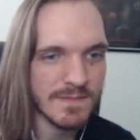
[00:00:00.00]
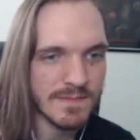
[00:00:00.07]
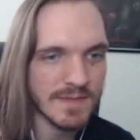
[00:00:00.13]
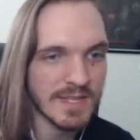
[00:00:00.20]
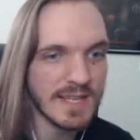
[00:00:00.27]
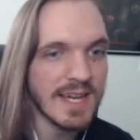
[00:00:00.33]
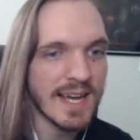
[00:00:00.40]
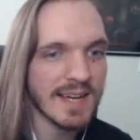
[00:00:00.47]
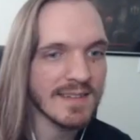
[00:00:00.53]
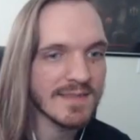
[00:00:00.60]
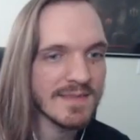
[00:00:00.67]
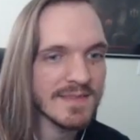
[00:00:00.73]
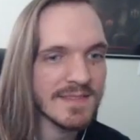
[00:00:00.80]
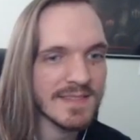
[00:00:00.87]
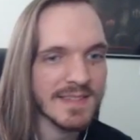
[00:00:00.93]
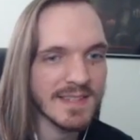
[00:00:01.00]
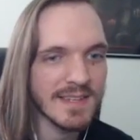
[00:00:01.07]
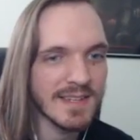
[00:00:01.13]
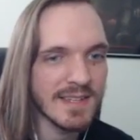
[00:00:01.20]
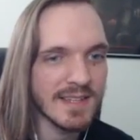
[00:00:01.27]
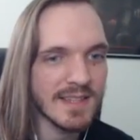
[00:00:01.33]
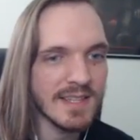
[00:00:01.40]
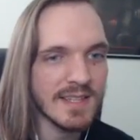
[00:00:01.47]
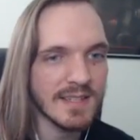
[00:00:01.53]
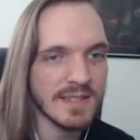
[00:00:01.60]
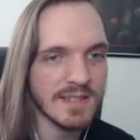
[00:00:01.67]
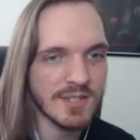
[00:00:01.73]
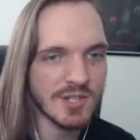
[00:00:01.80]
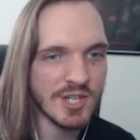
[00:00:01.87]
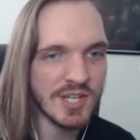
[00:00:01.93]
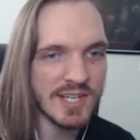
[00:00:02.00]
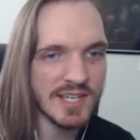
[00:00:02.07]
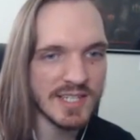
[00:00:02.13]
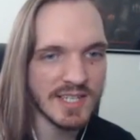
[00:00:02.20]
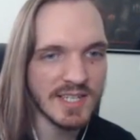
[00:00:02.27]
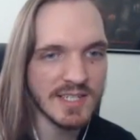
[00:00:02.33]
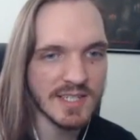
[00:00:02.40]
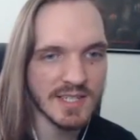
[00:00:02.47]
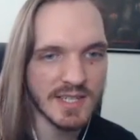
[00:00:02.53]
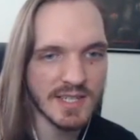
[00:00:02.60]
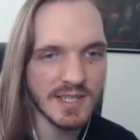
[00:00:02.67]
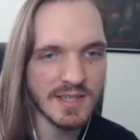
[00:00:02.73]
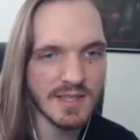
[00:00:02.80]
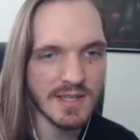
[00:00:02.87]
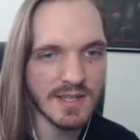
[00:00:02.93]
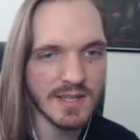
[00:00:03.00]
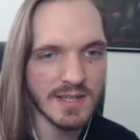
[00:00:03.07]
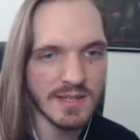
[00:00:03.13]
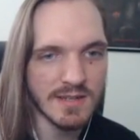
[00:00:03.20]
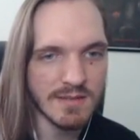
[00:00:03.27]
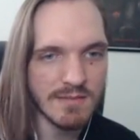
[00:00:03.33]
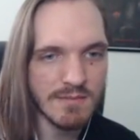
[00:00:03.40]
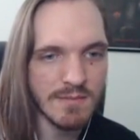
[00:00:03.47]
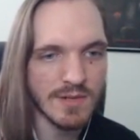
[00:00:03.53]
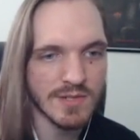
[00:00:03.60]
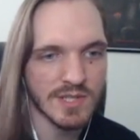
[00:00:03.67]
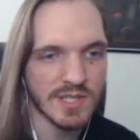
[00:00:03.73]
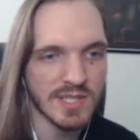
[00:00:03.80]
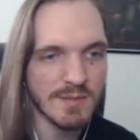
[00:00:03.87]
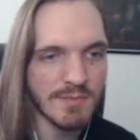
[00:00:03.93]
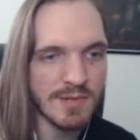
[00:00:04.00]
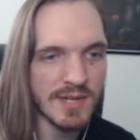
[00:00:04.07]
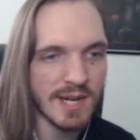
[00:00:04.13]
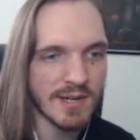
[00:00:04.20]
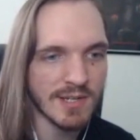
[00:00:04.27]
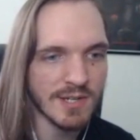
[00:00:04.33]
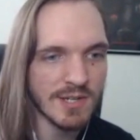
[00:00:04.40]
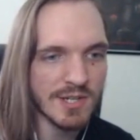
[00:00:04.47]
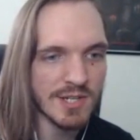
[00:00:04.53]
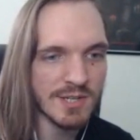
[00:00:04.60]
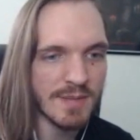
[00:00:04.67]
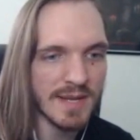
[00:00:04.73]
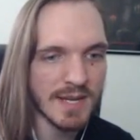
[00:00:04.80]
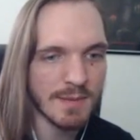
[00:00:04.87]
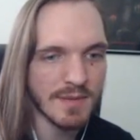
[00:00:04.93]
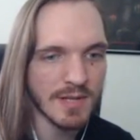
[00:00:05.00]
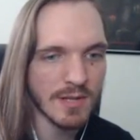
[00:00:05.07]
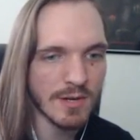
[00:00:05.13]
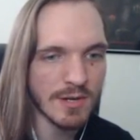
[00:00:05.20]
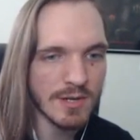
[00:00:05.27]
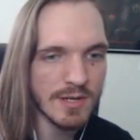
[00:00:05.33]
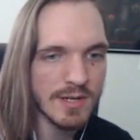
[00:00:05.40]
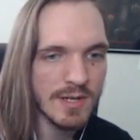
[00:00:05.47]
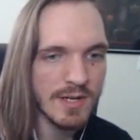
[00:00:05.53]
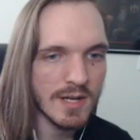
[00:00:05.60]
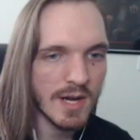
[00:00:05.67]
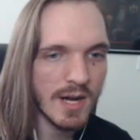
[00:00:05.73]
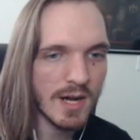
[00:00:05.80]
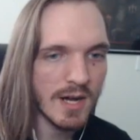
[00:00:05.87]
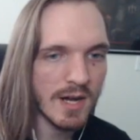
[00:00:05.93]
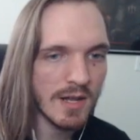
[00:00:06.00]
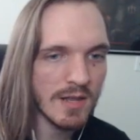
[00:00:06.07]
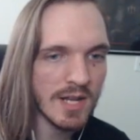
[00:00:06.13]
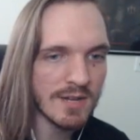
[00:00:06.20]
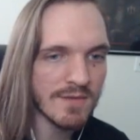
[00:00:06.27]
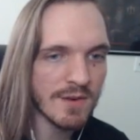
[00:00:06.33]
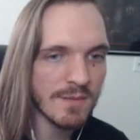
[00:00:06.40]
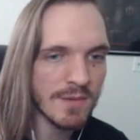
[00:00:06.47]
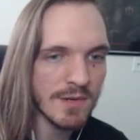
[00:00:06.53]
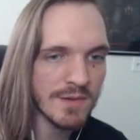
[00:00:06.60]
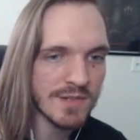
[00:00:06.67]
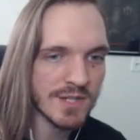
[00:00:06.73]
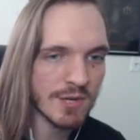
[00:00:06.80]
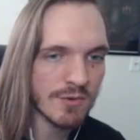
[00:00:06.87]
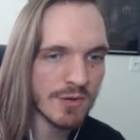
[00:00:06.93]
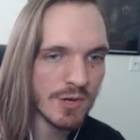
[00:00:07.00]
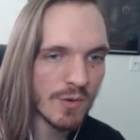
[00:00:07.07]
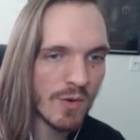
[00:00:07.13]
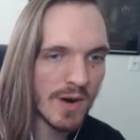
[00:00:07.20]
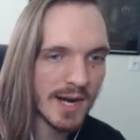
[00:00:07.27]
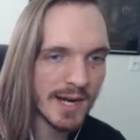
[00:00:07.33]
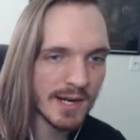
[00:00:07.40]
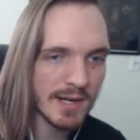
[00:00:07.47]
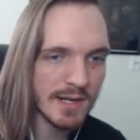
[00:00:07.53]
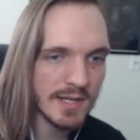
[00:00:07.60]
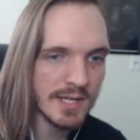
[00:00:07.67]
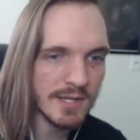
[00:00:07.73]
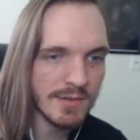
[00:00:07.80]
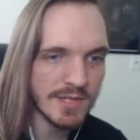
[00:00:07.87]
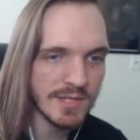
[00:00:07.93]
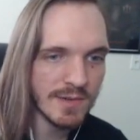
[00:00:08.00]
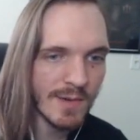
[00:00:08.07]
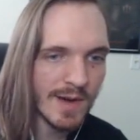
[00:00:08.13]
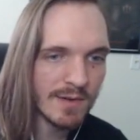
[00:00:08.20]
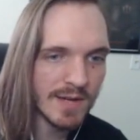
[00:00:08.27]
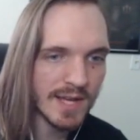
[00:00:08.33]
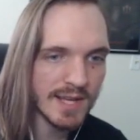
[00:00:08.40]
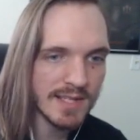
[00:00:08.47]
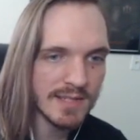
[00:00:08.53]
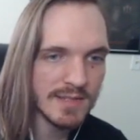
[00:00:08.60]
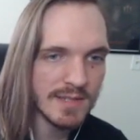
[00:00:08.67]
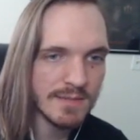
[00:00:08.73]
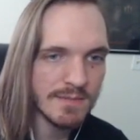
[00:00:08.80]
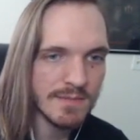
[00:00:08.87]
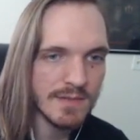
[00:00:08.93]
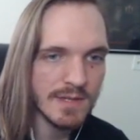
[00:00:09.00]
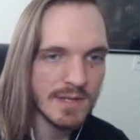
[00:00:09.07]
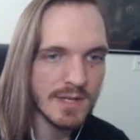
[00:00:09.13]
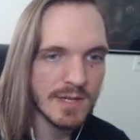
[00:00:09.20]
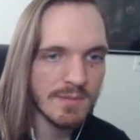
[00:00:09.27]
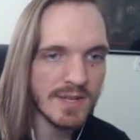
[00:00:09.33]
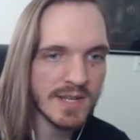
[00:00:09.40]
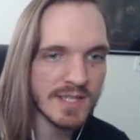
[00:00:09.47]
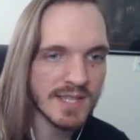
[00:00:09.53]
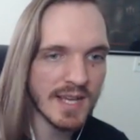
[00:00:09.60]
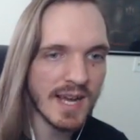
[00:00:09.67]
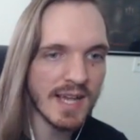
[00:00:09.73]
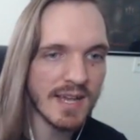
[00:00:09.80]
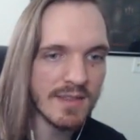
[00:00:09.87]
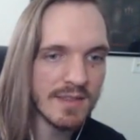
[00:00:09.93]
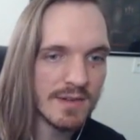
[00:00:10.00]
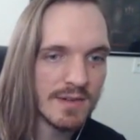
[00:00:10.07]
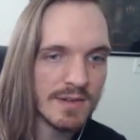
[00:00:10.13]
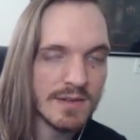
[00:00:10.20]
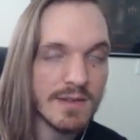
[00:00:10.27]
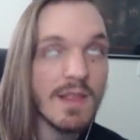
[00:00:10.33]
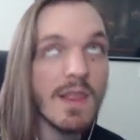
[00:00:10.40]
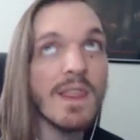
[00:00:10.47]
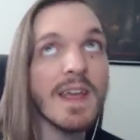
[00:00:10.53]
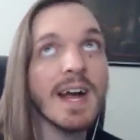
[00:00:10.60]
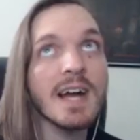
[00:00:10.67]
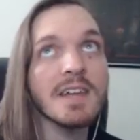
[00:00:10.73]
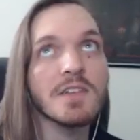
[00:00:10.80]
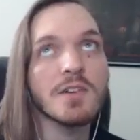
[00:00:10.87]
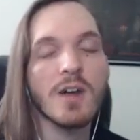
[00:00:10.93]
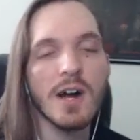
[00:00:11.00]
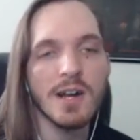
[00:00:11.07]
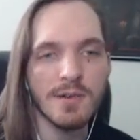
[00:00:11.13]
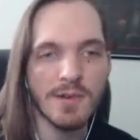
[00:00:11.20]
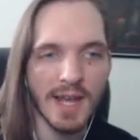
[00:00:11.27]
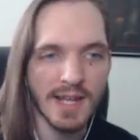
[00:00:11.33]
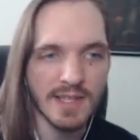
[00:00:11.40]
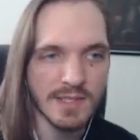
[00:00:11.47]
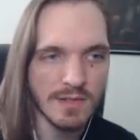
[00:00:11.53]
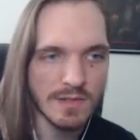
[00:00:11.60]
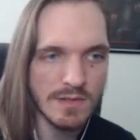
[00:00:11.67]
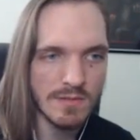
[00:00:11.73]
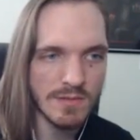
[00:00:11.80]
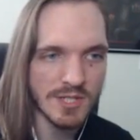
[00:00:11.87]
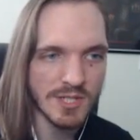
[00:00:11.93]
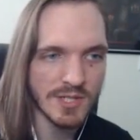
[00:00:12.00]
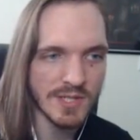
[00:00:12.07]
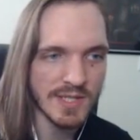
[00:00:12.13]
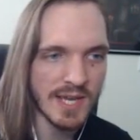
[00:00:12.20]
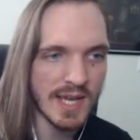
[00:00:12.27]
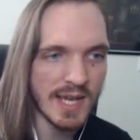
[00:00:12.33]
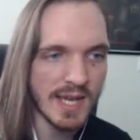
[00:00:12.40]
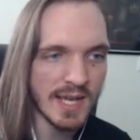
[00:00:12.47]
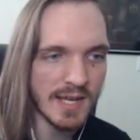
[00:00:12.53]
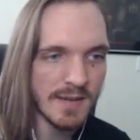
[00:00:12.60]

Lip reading: Yeah. Sheik is easily the most simple character to just pick up and learn. A lot of her moves don't require you to L-cancel them because they either auto-cancel, which is a